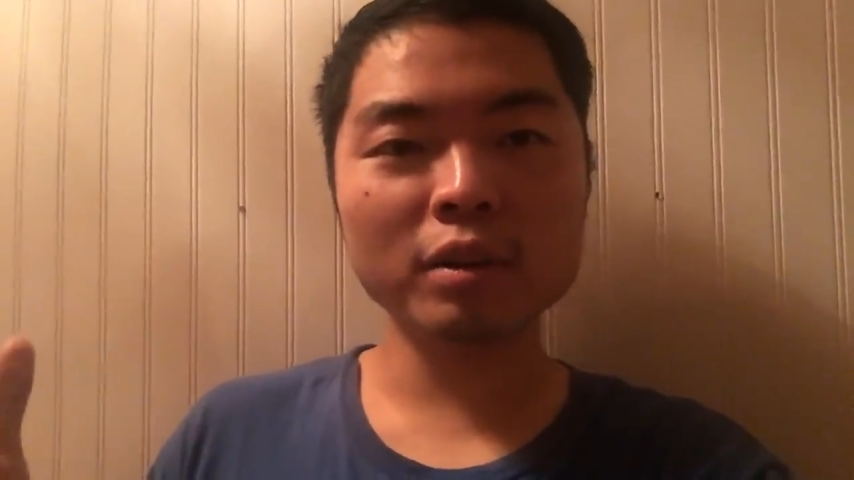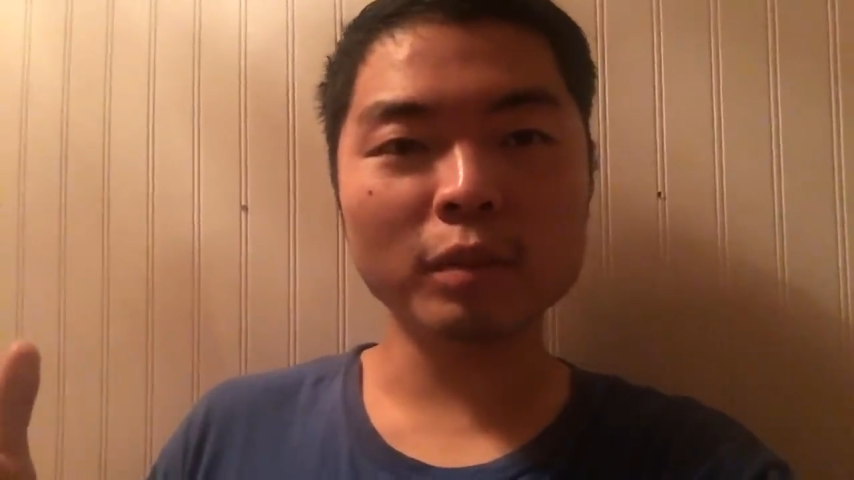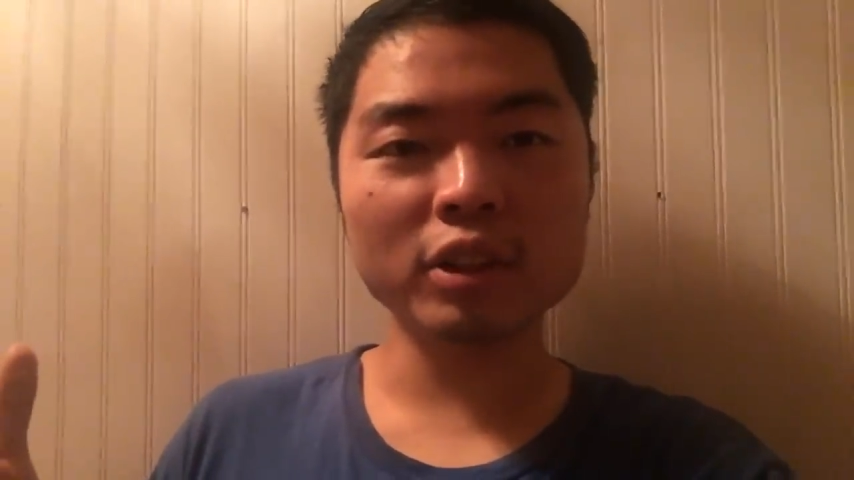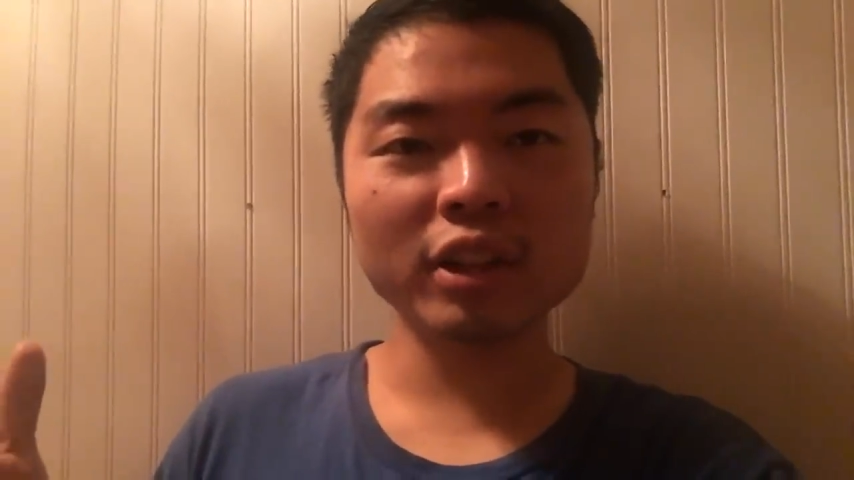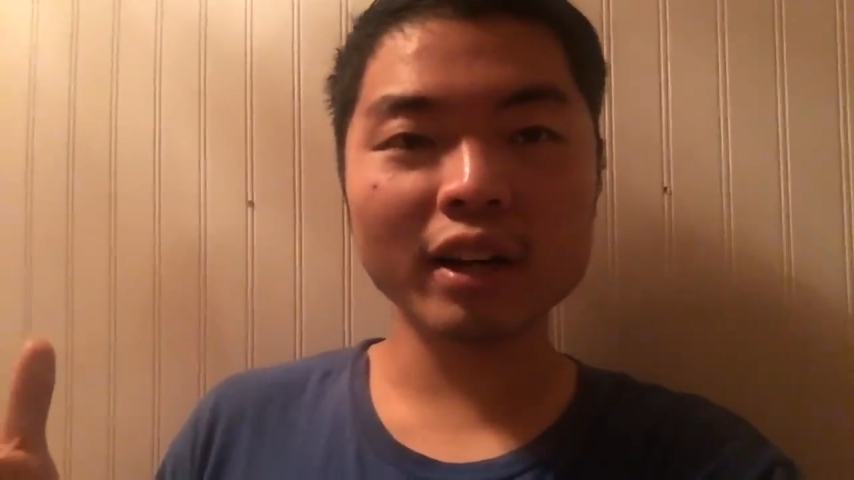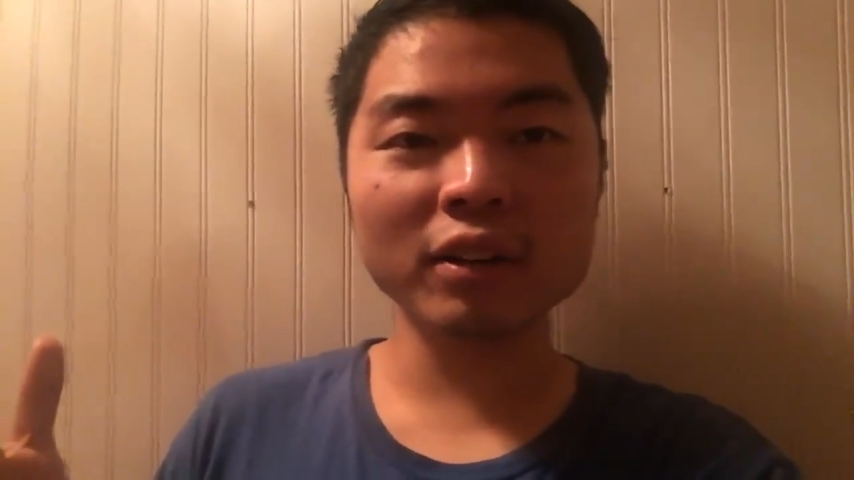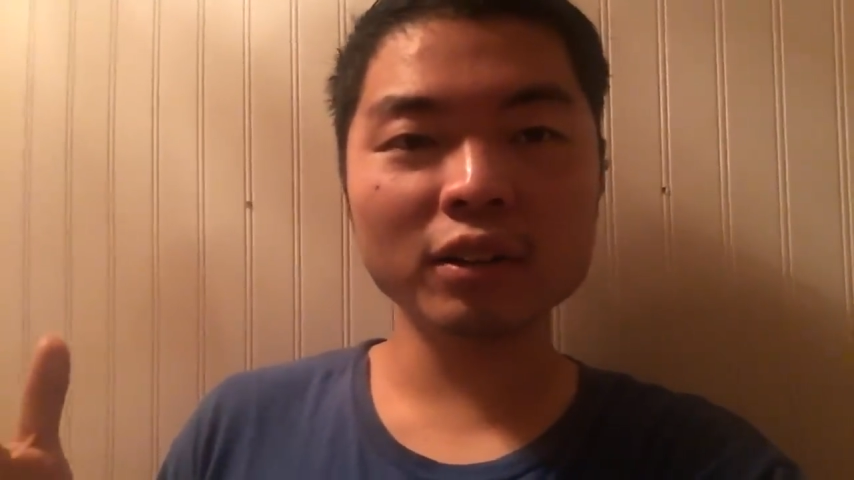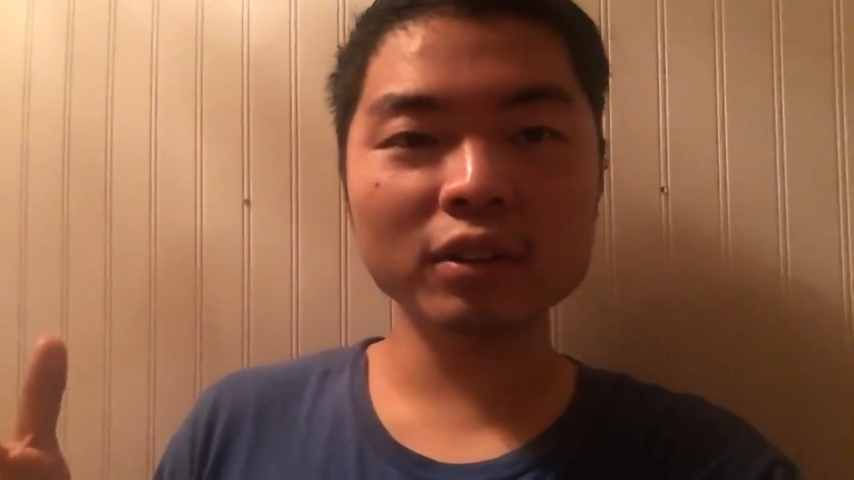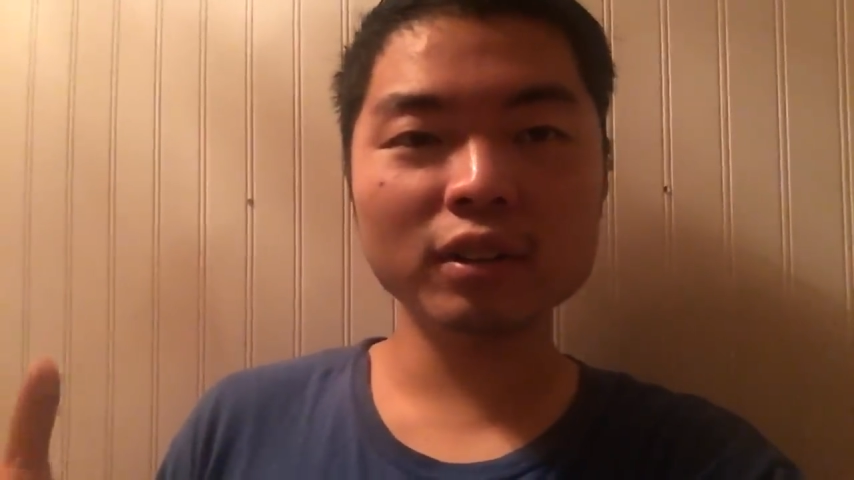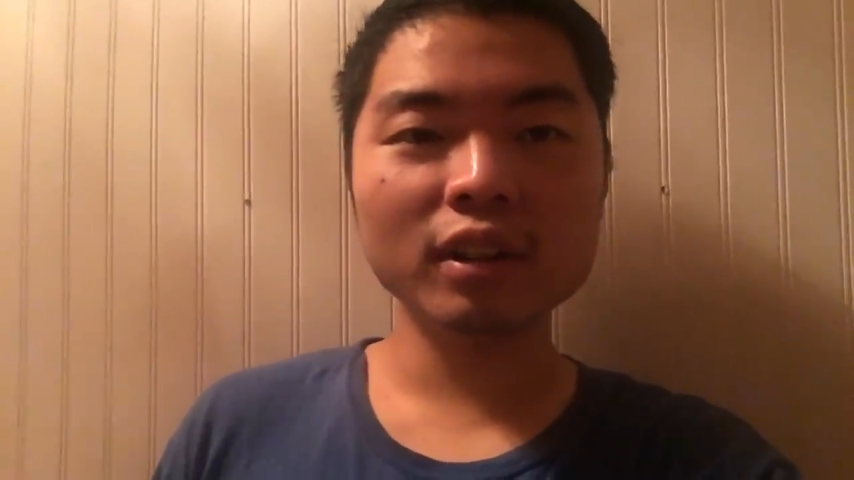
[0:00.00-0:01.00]
to my
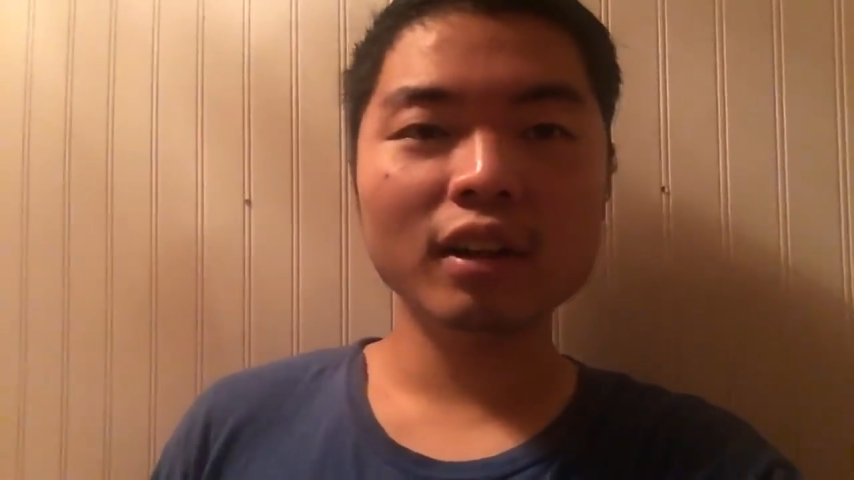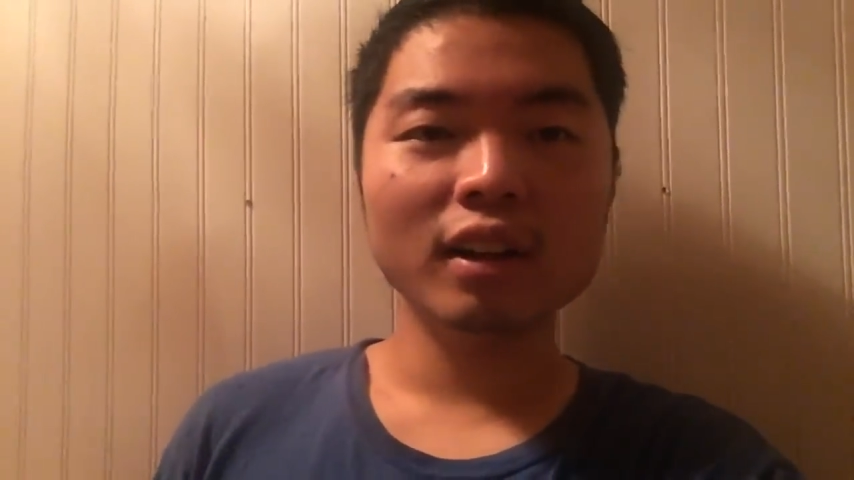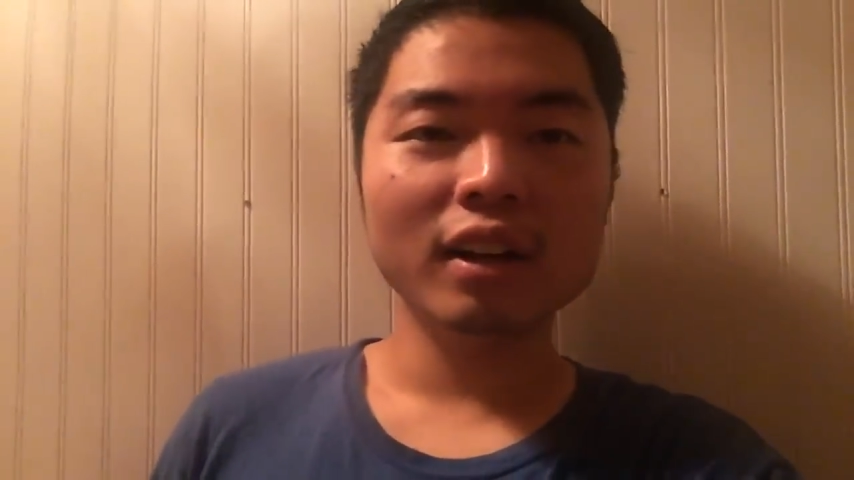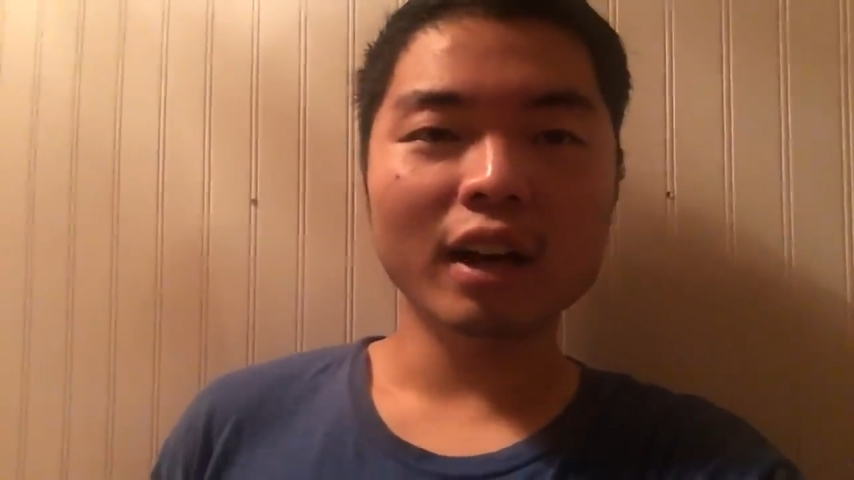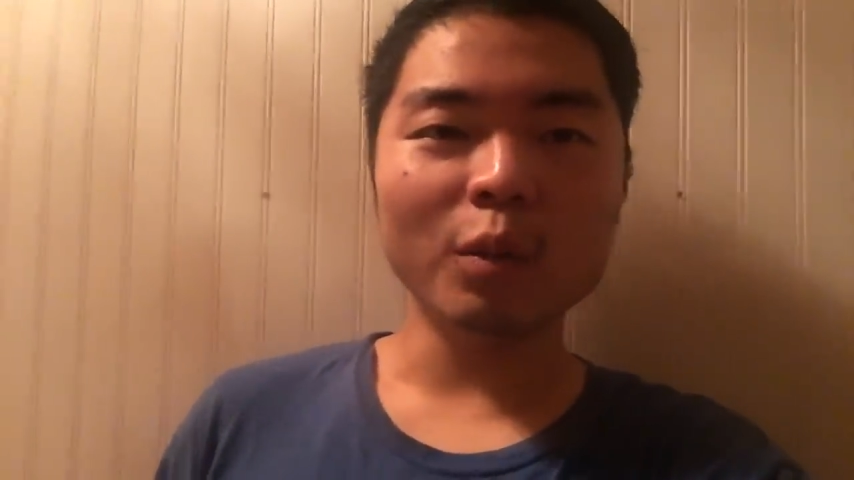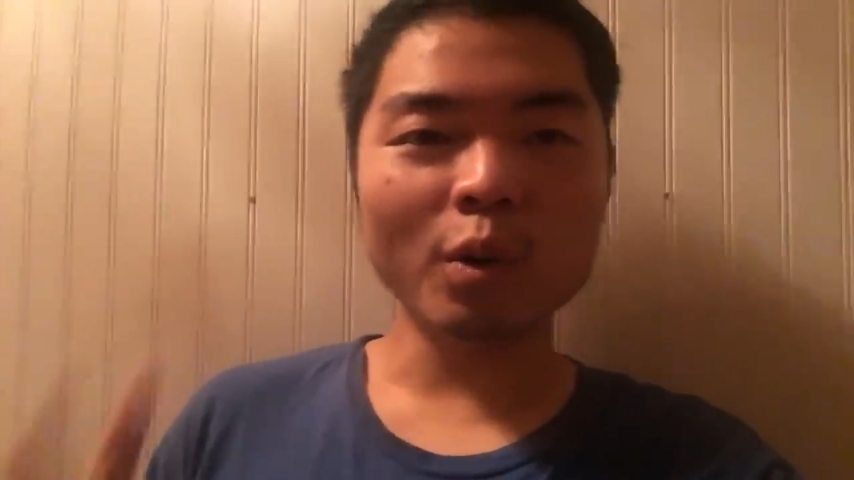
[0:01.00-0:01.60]
channel and